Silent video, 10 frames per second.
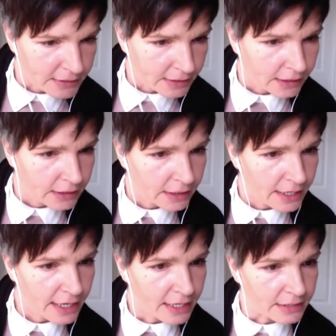and
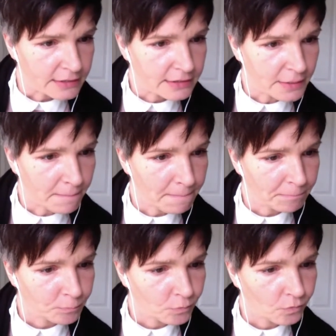sticking to
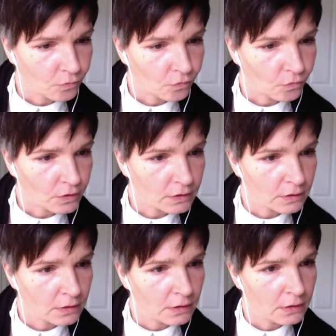this new
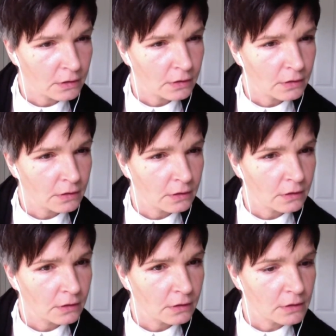process or
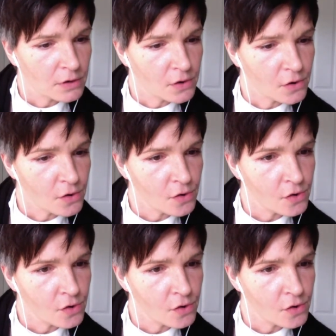protocol?